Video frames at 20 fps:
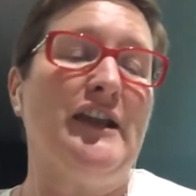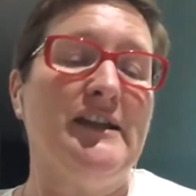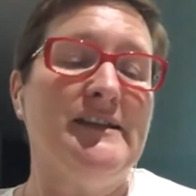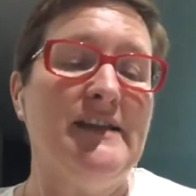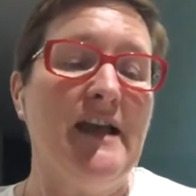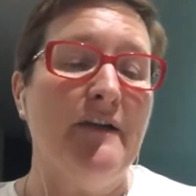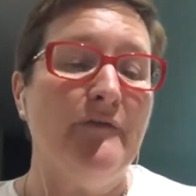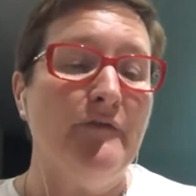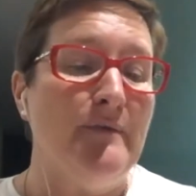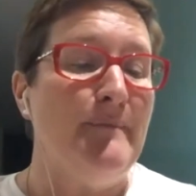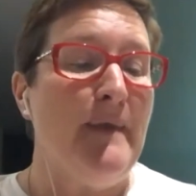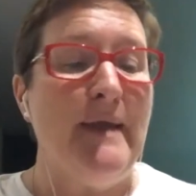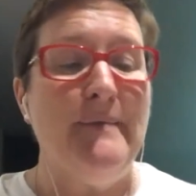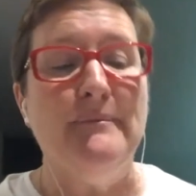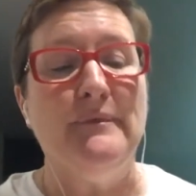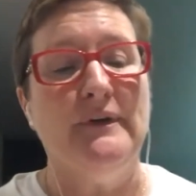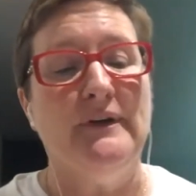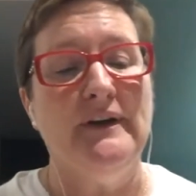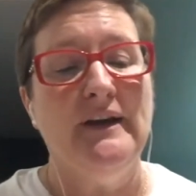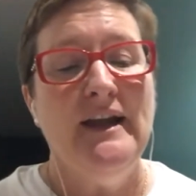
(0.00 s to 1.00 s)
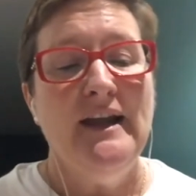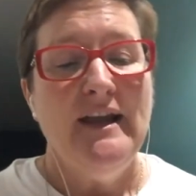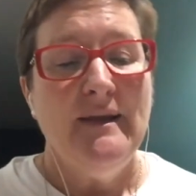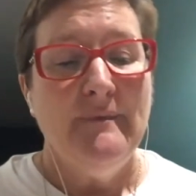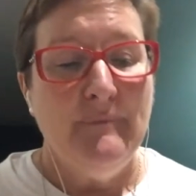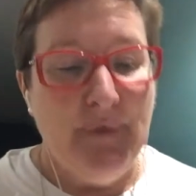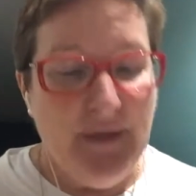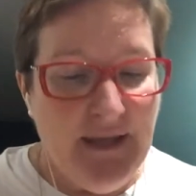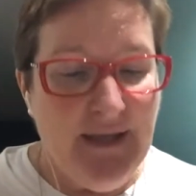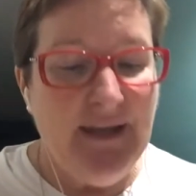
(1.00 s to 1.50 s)
Because I remember
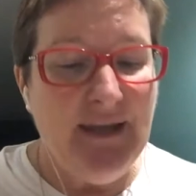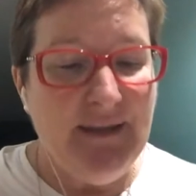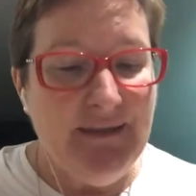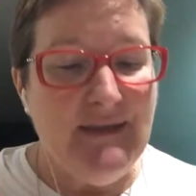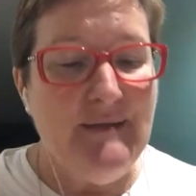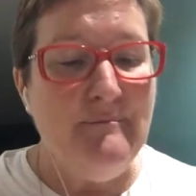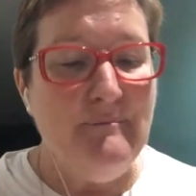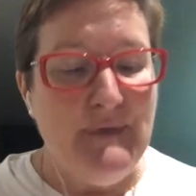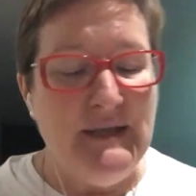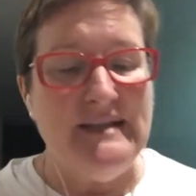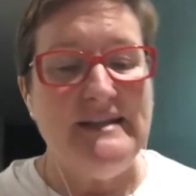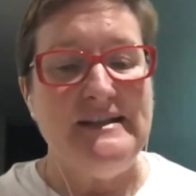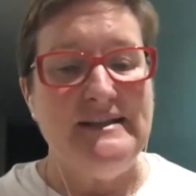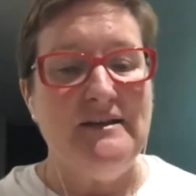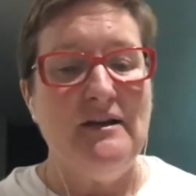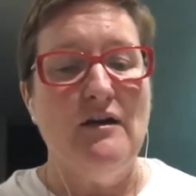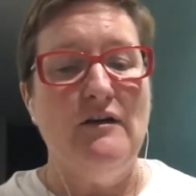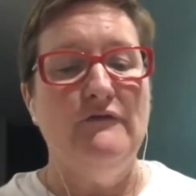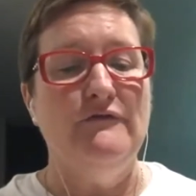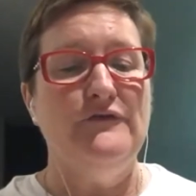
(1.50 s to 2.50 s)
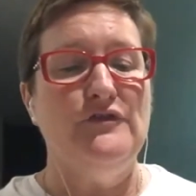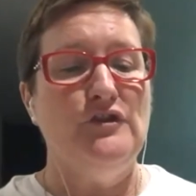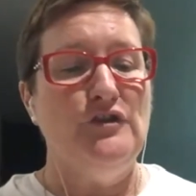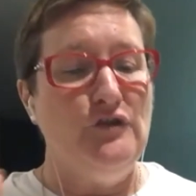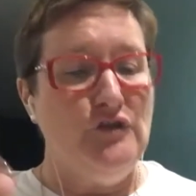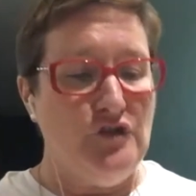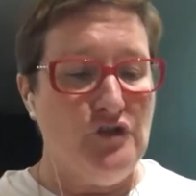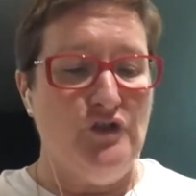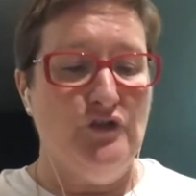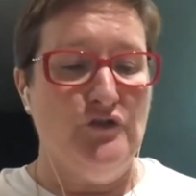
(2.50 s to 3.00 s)
being in the midst of 2
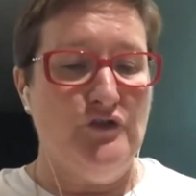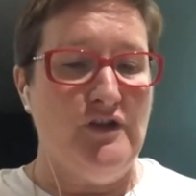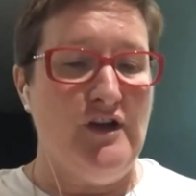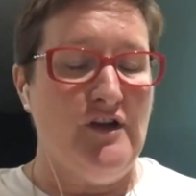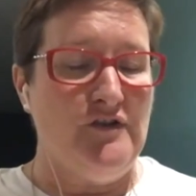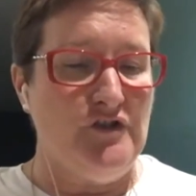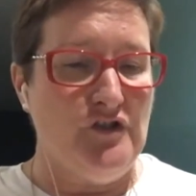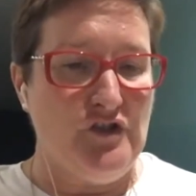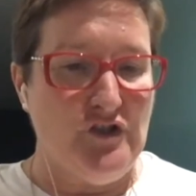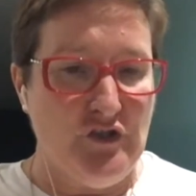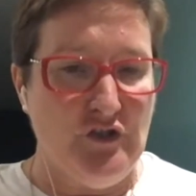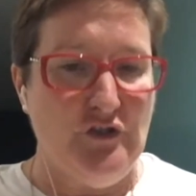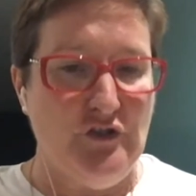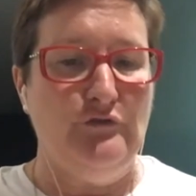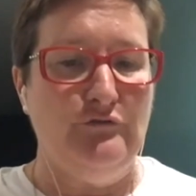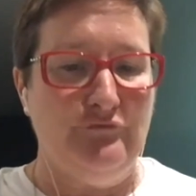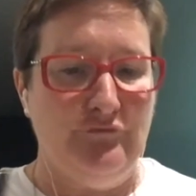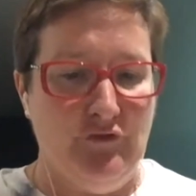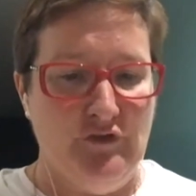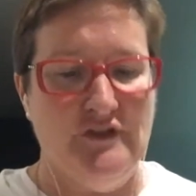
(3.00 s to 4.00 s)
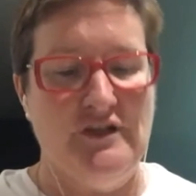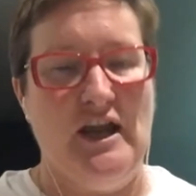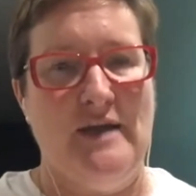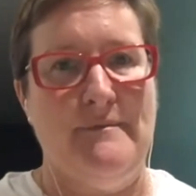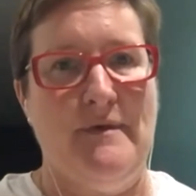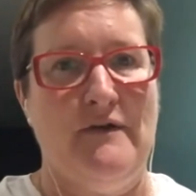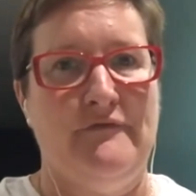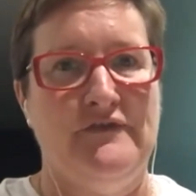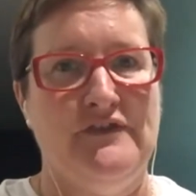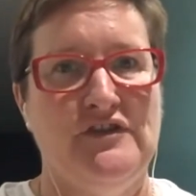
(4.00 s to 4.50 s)
children under 2, full-time
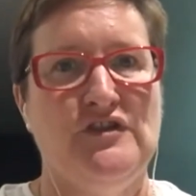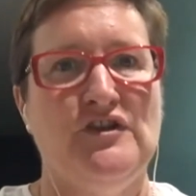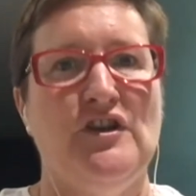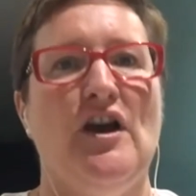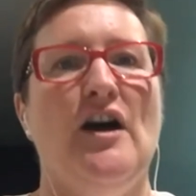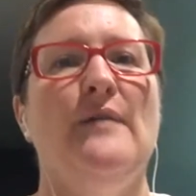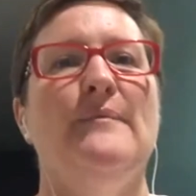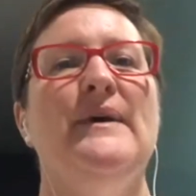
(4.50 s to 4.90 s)
office job,